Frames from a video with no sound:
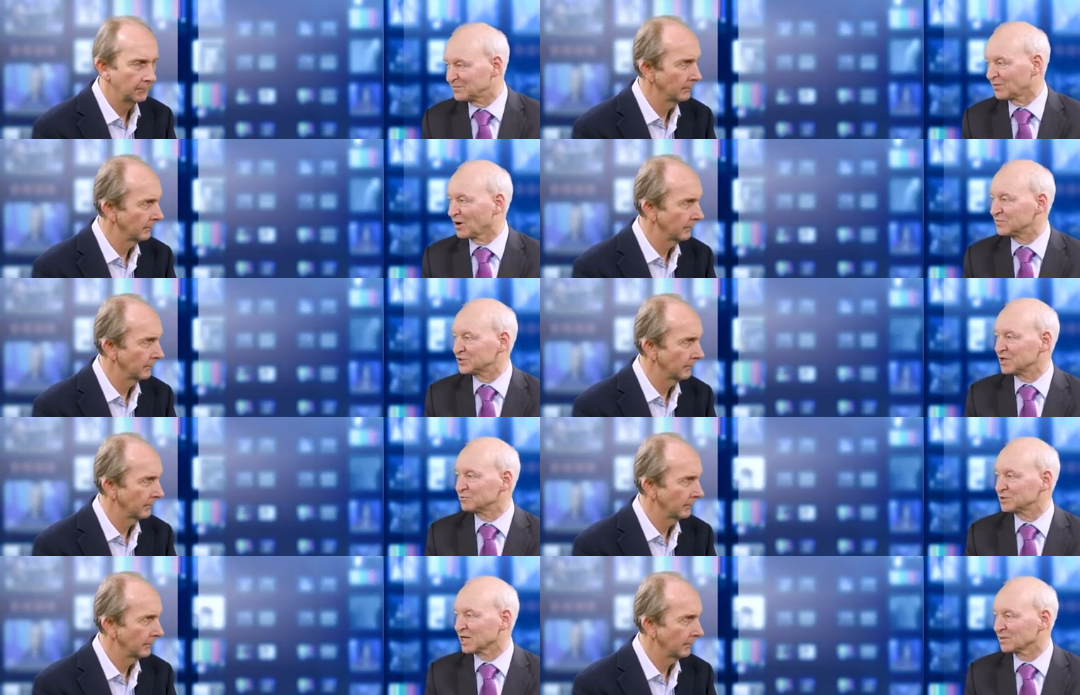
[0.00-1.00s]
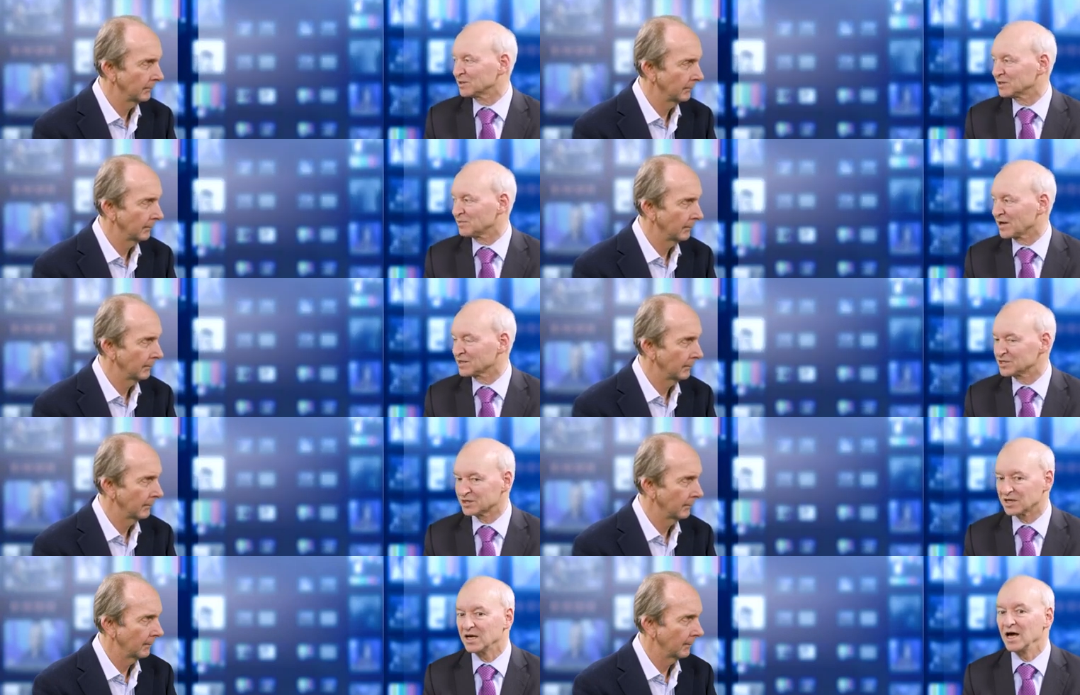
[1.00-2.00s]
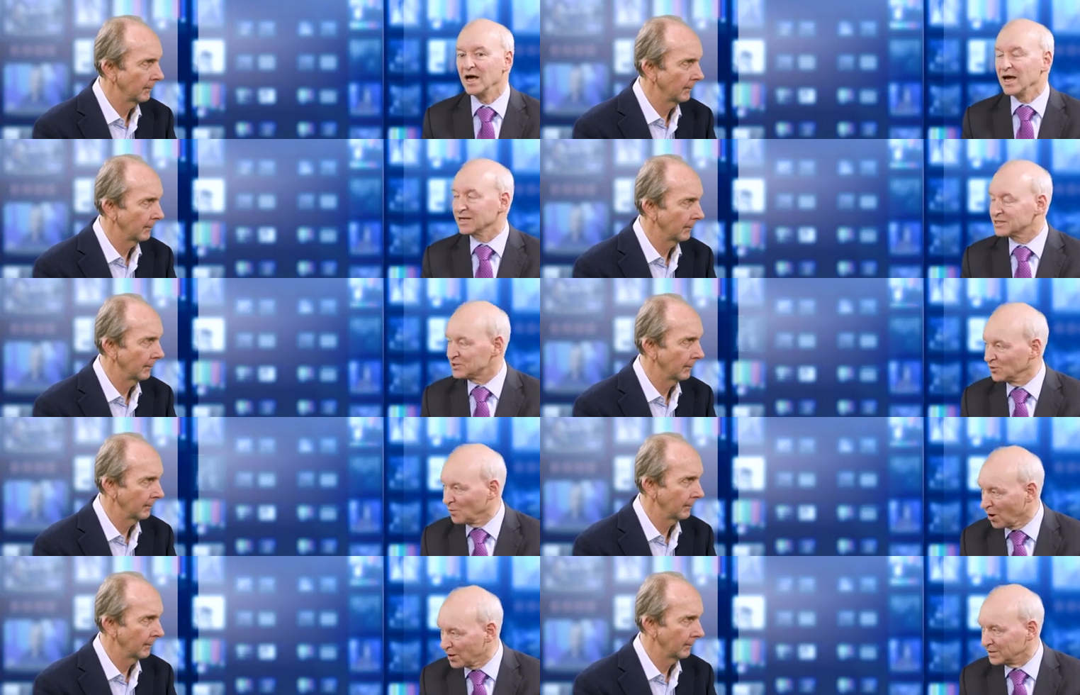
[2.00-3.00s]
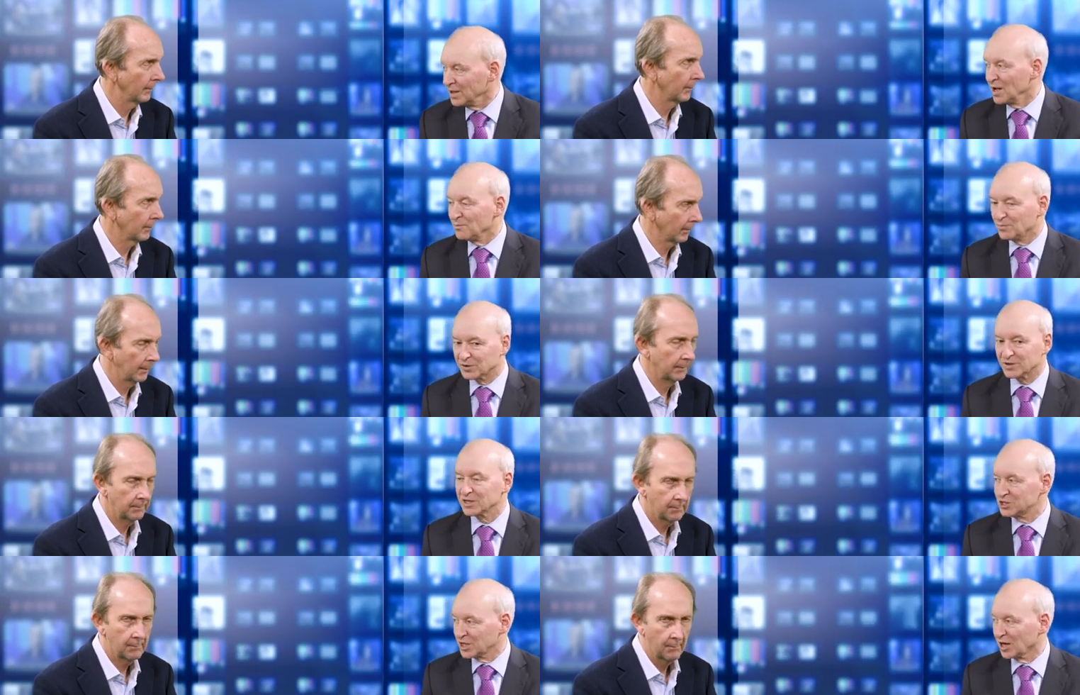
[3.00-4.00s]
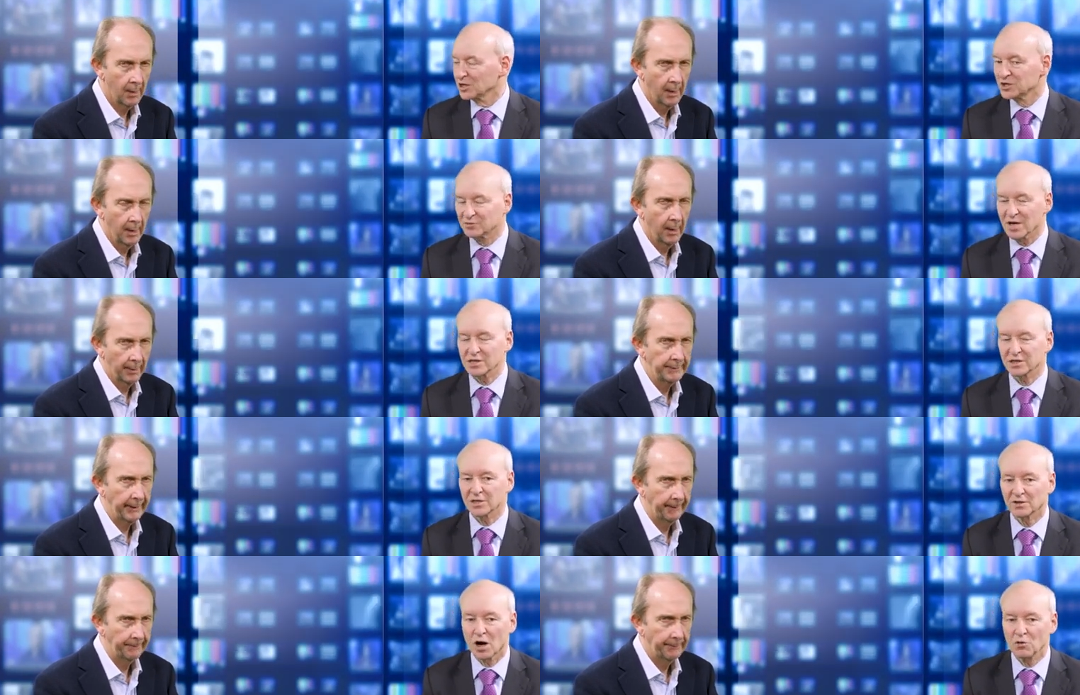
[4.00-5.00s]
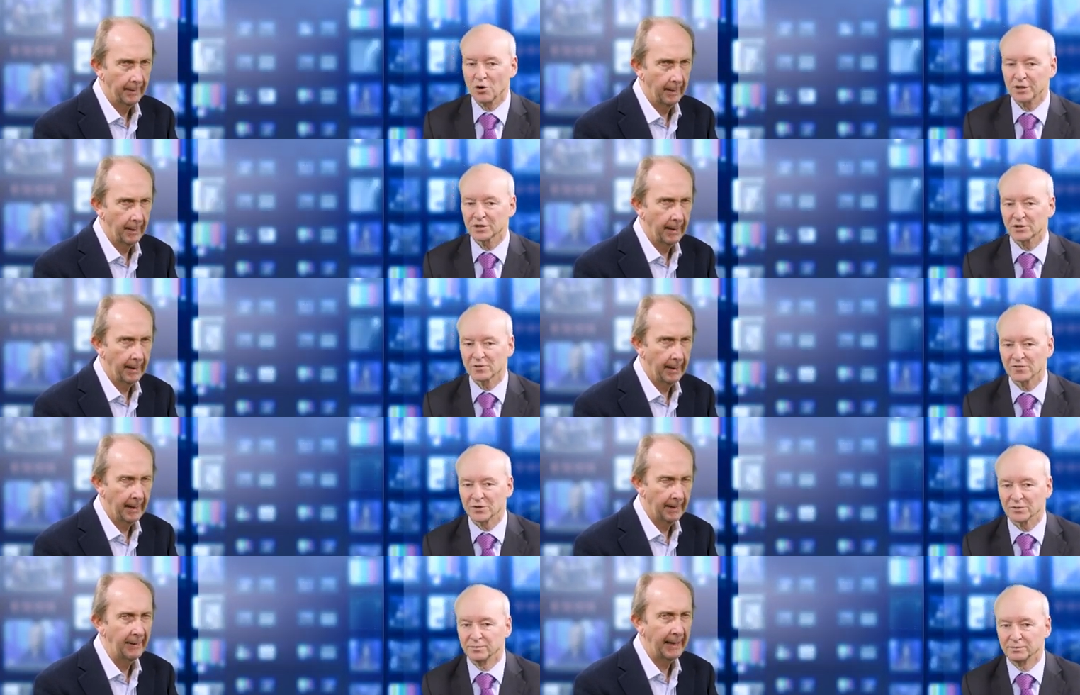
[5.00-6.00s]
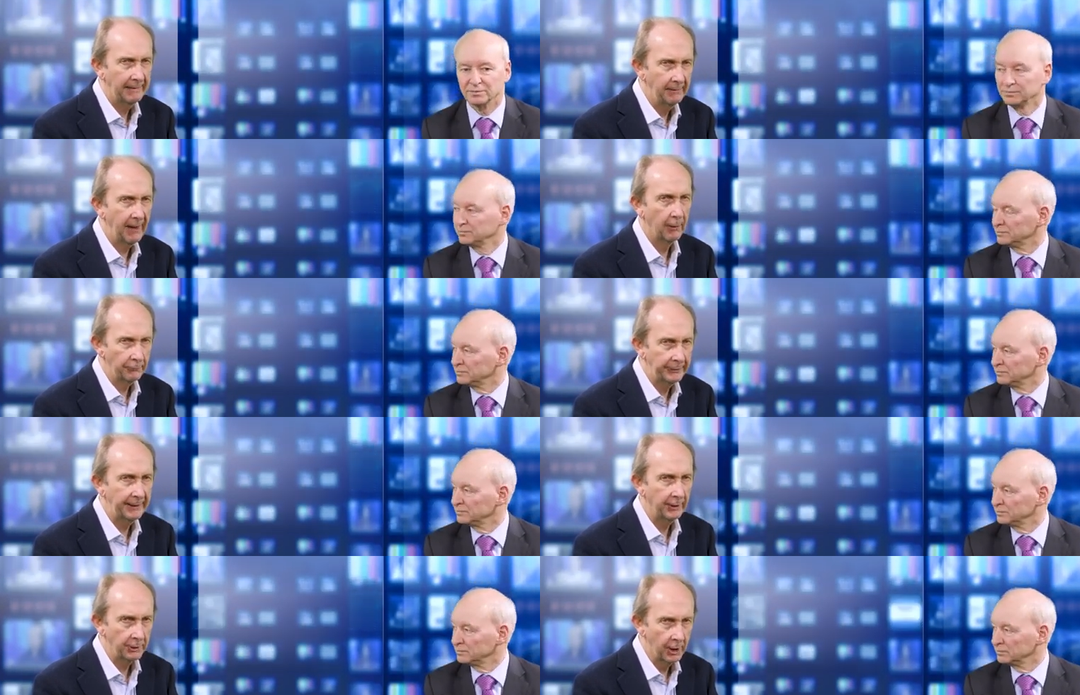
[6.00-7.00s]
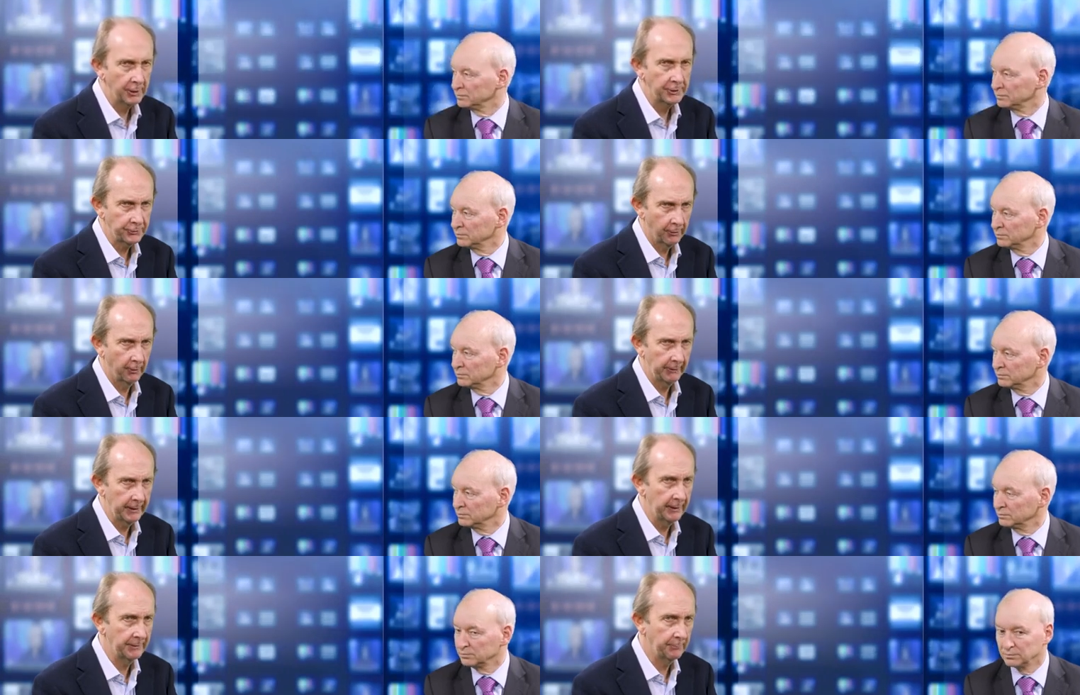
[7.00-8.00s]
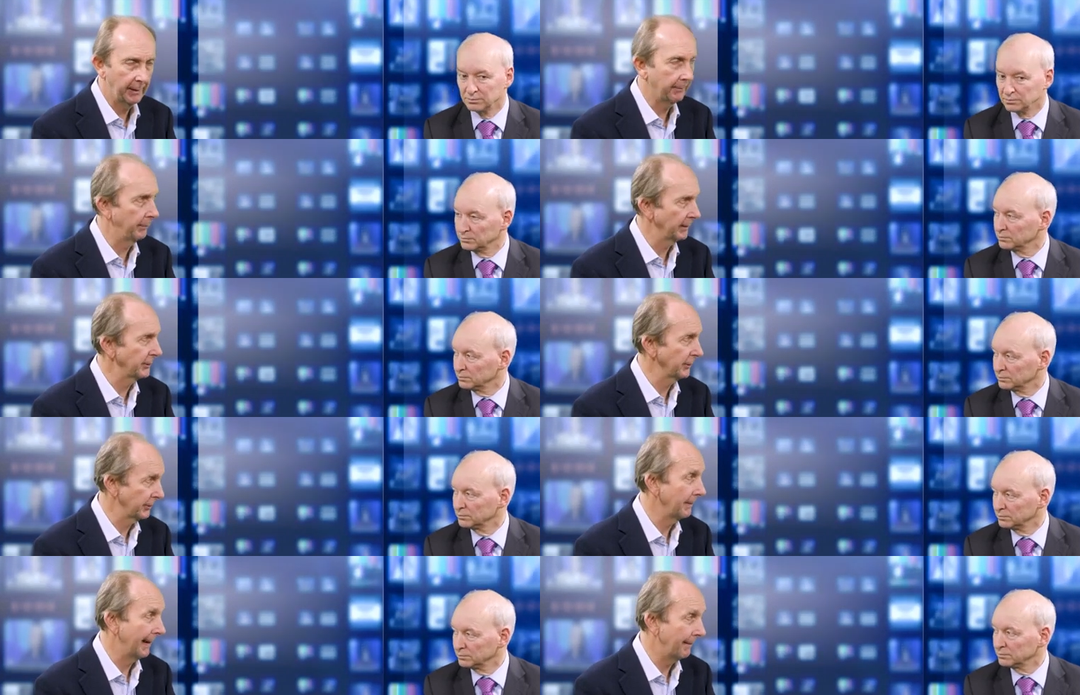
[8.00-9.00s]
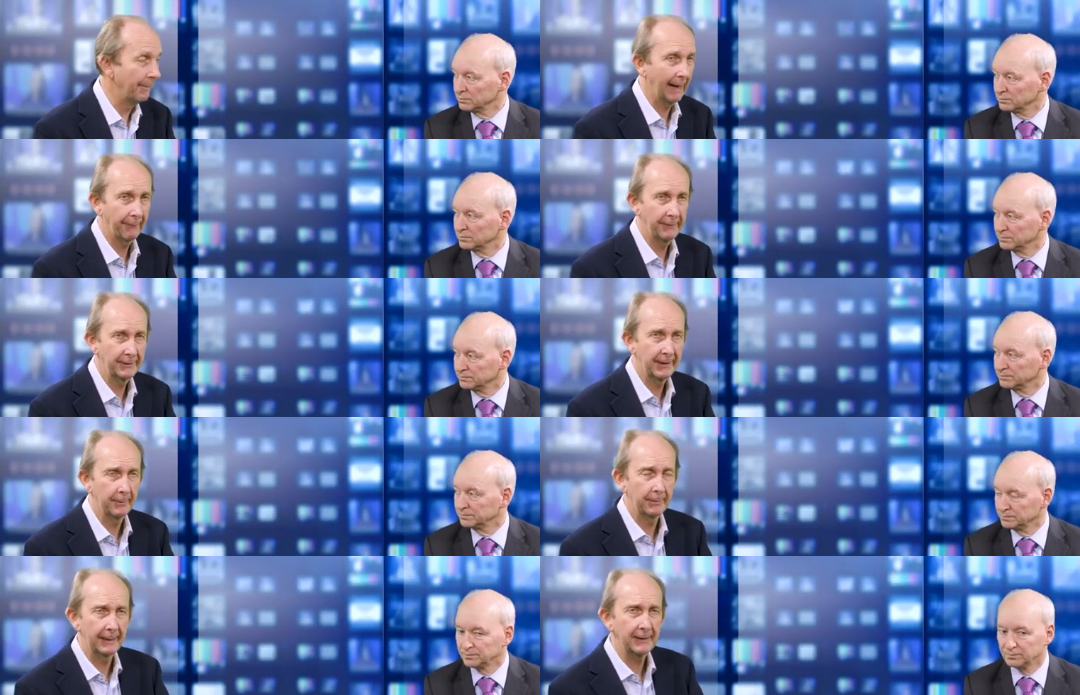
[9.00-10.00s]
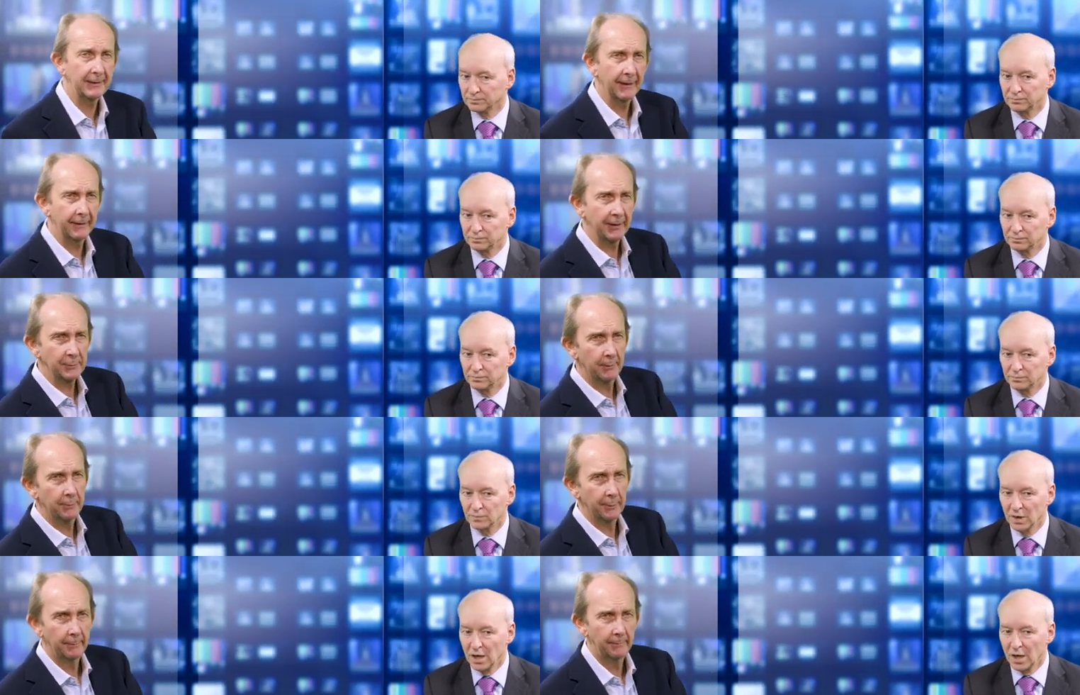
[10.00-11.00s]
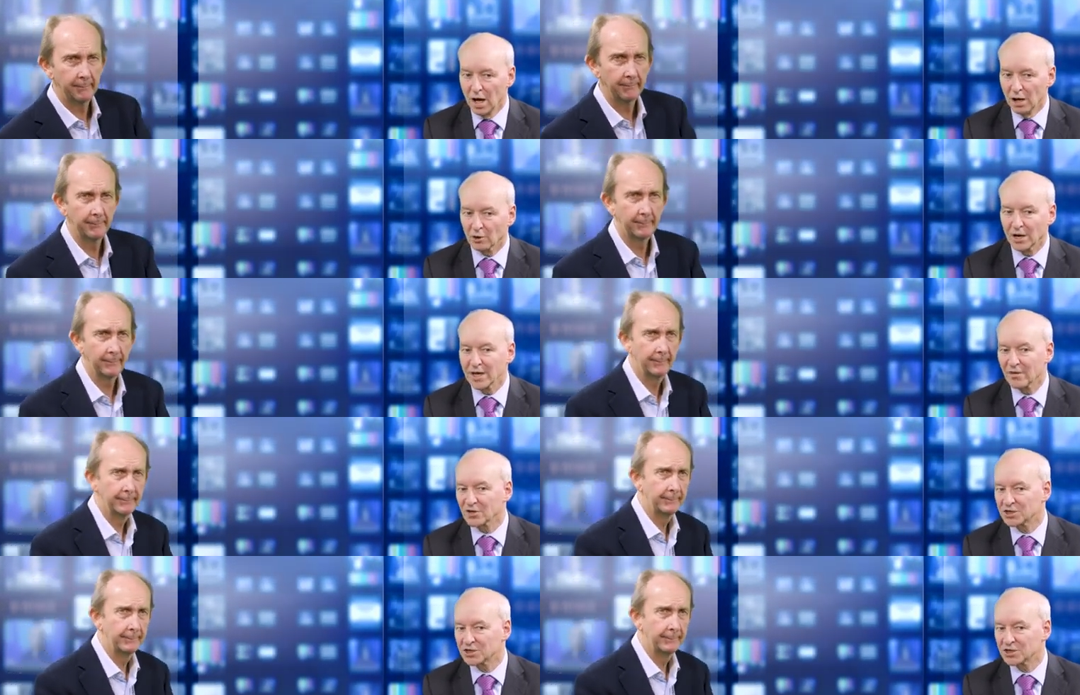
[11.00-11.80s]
Speaker 1: 5G was going to be the panacea. It still might, but they're challenged to actually yeah. grow earnings and revenue. And
Speaker 2: they, they'll need a nice strong year to bring business demand back for this company. Let's go to the next one, Paul.
Speaker 1: Look, another